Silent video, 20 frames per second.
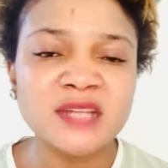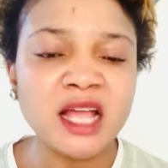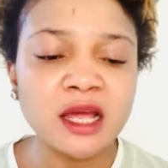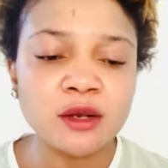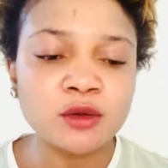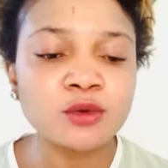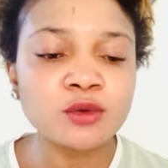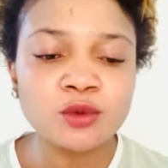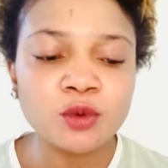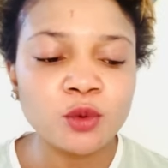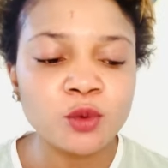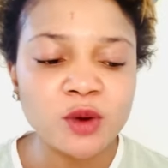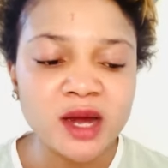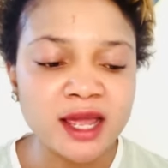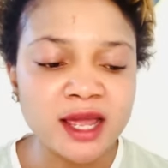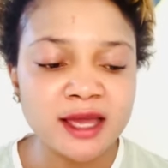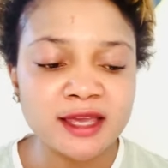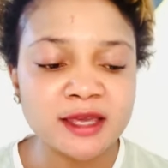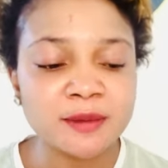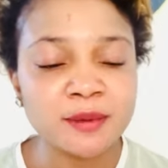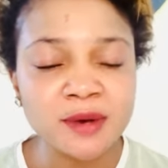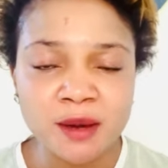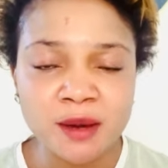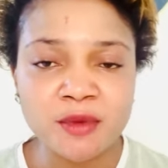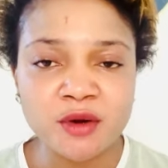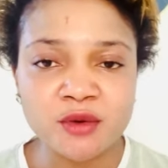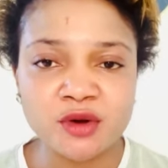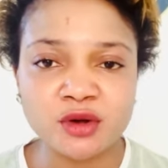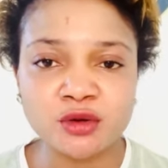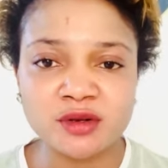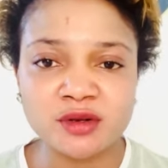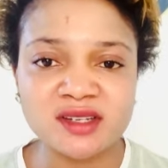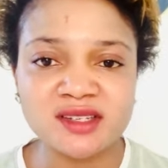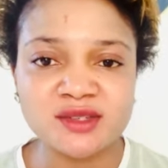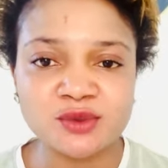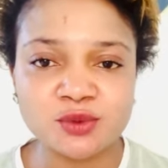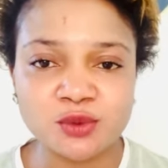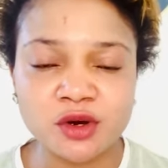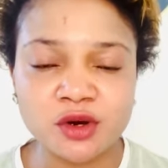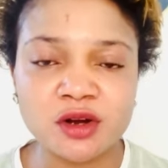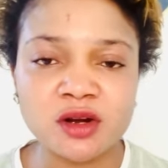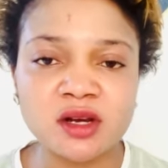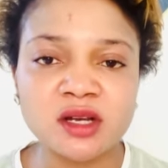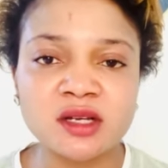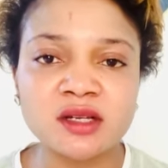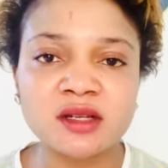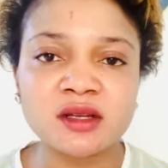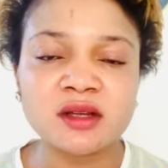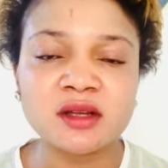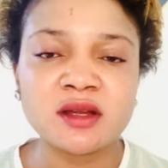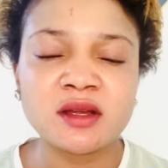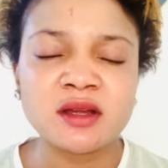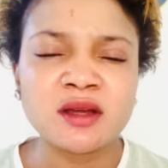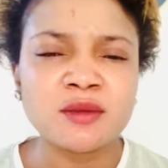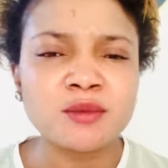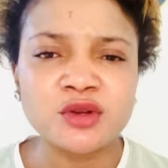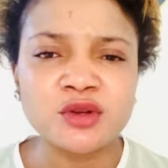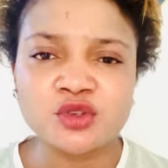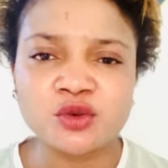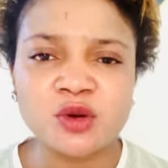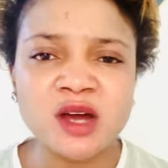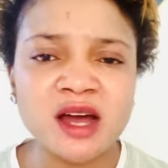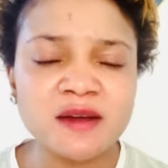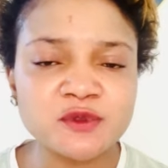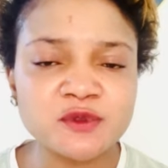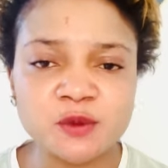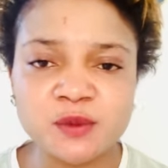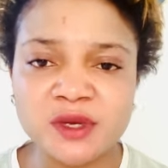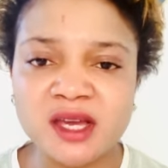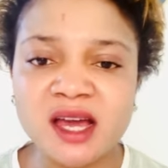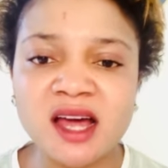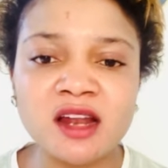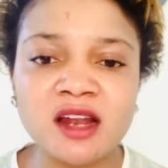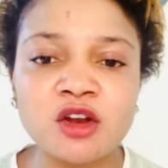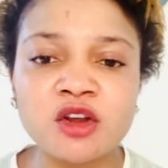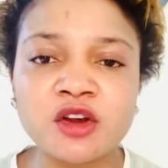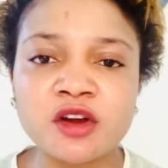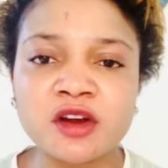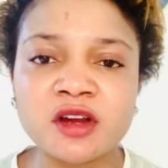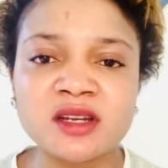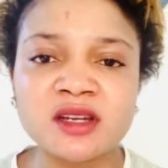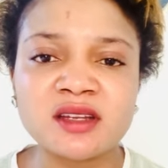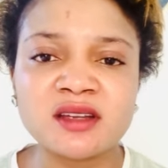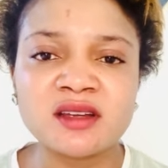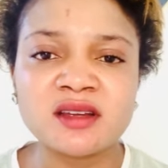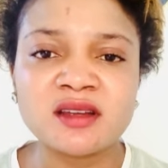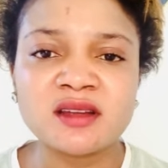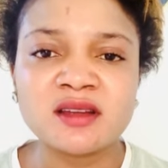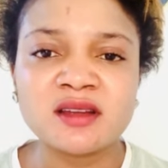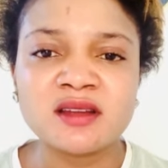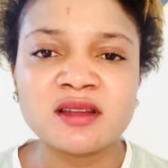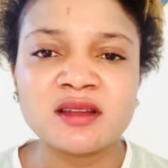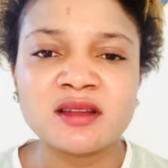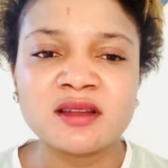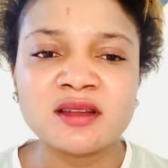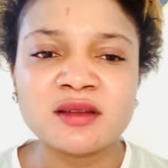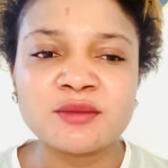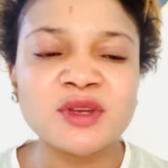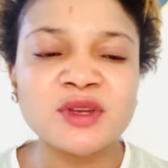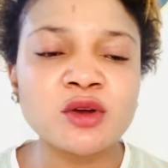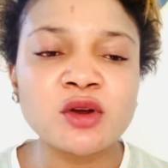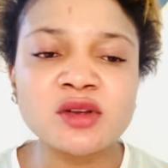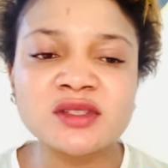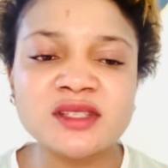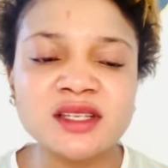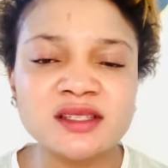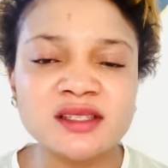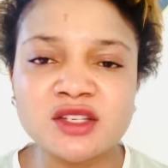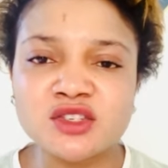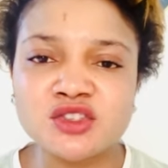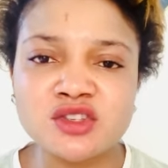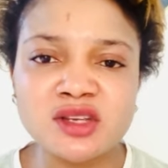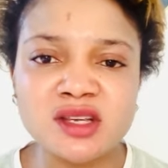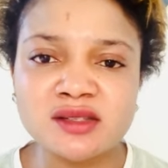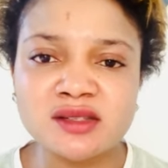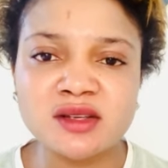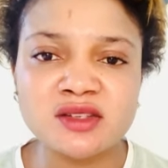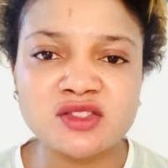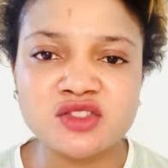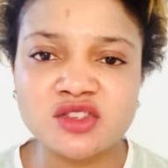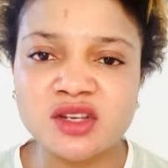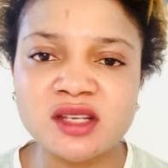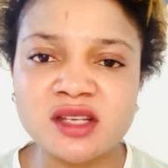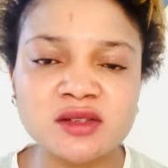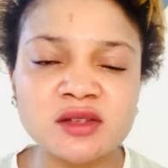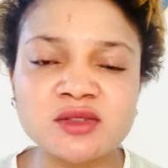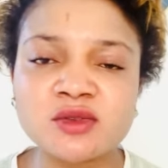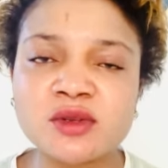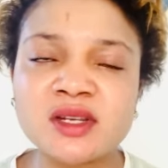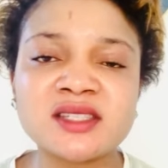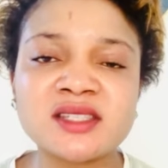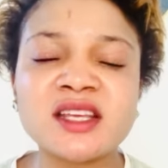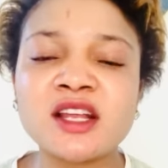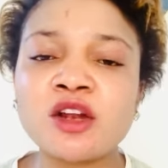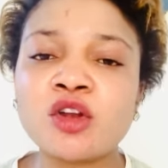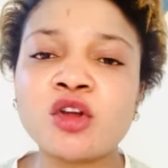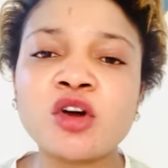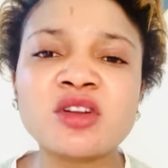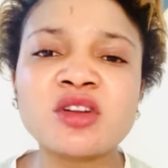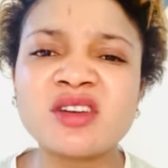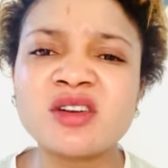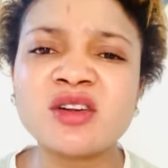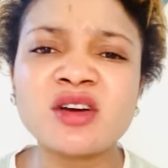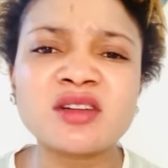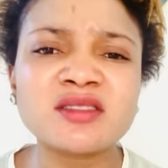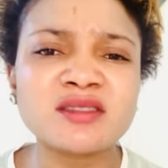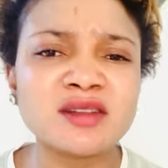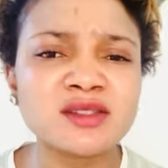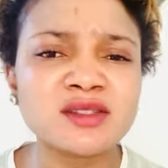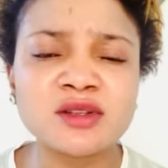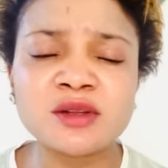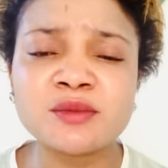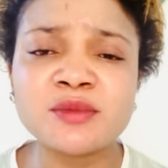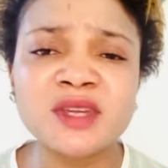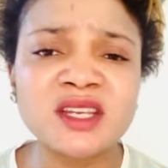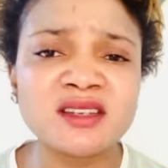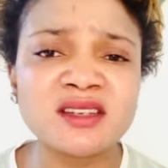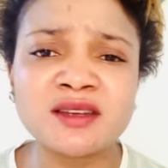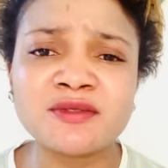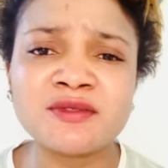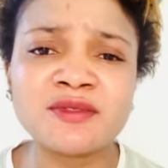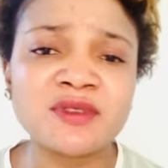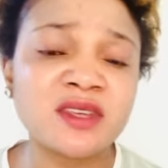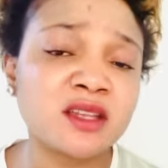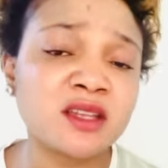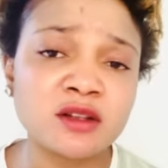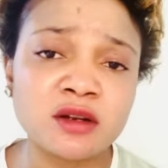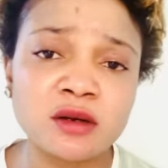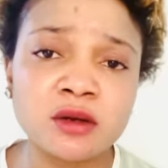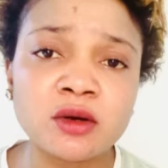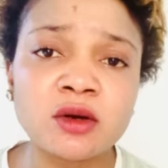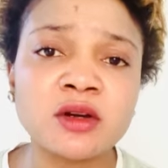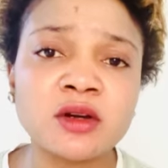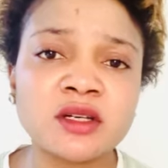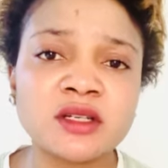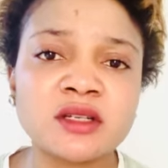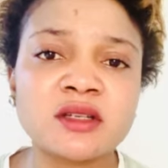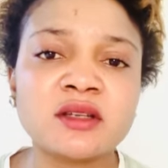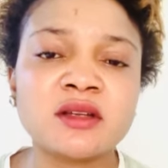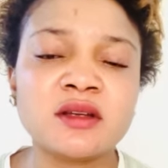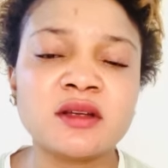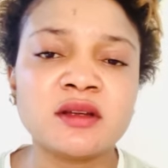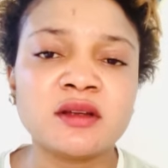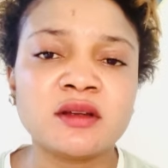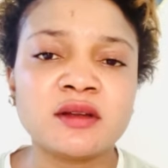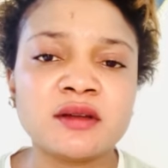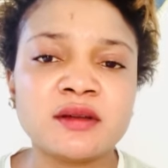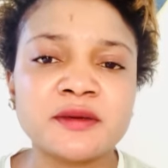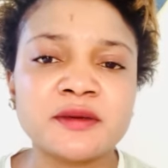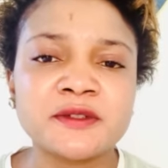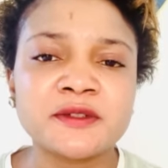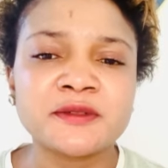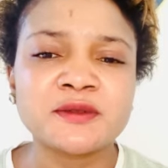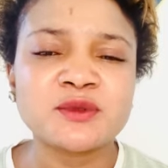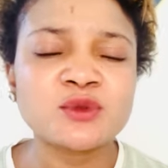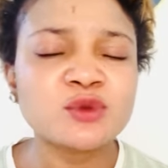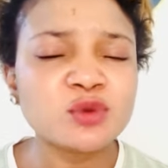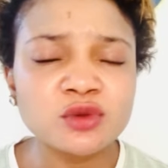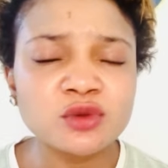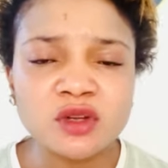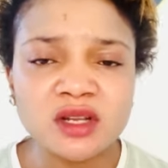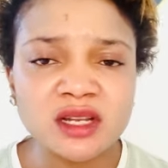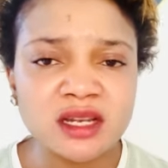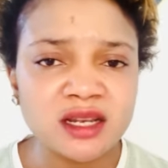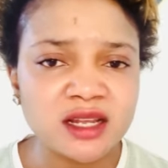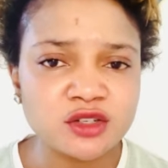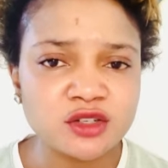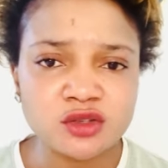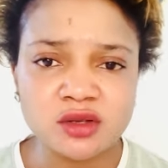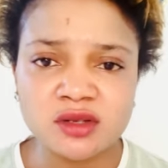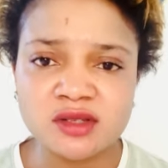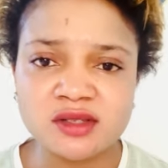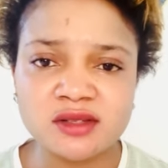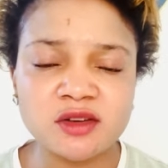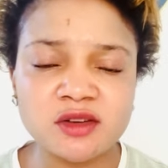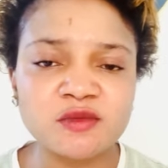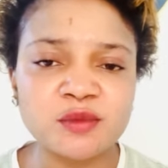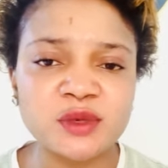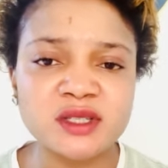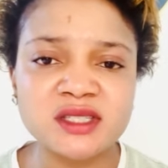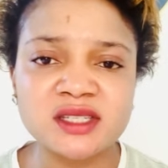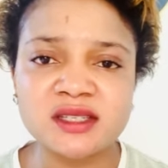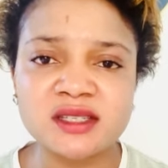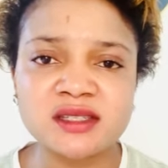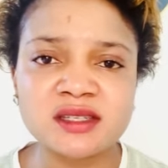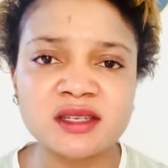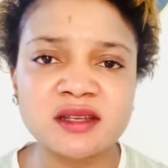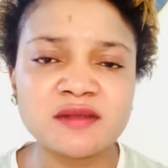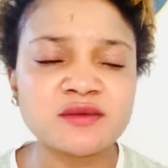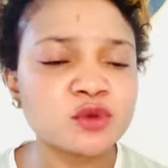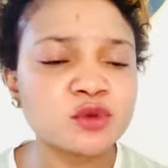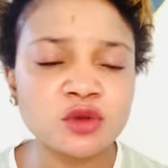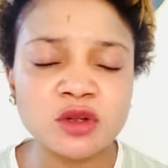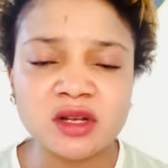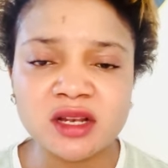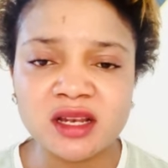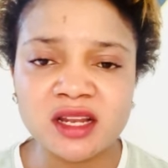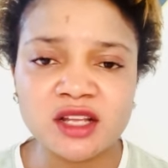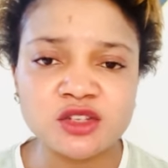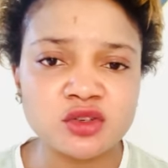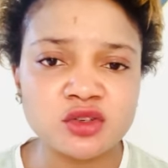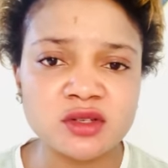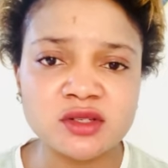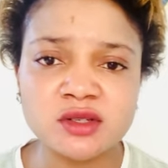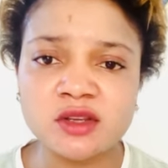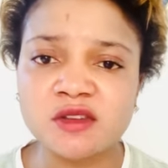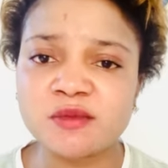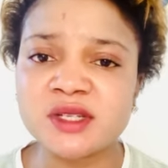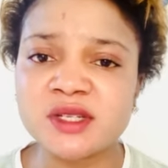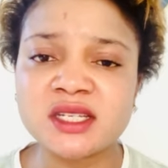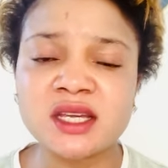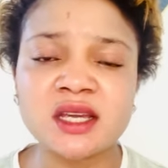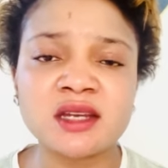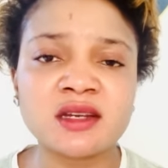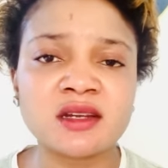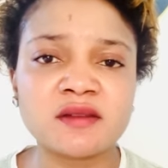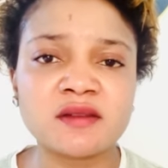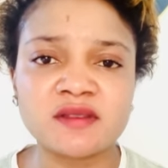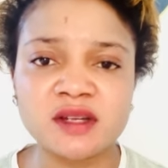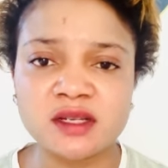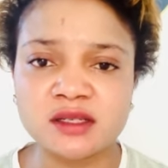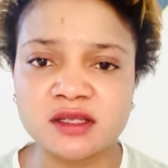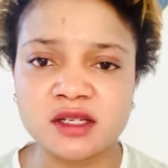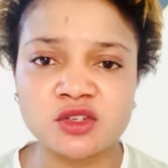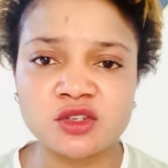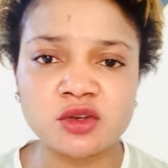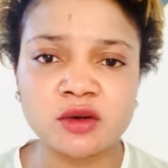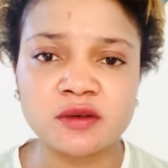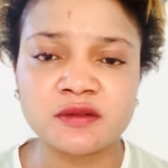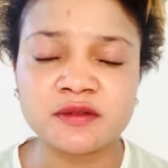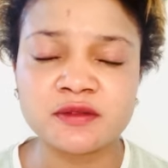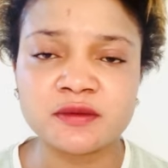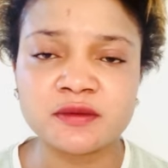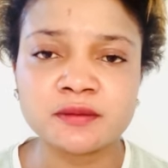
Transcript: I don't know why I keep hammering on this word, but you have to be alert. Because they say Jesus, Jesus, or they say Lord, Lord, does not mean they fear the Lord. Do not let yourself be deceived. Do not let yourself be taken advantage of.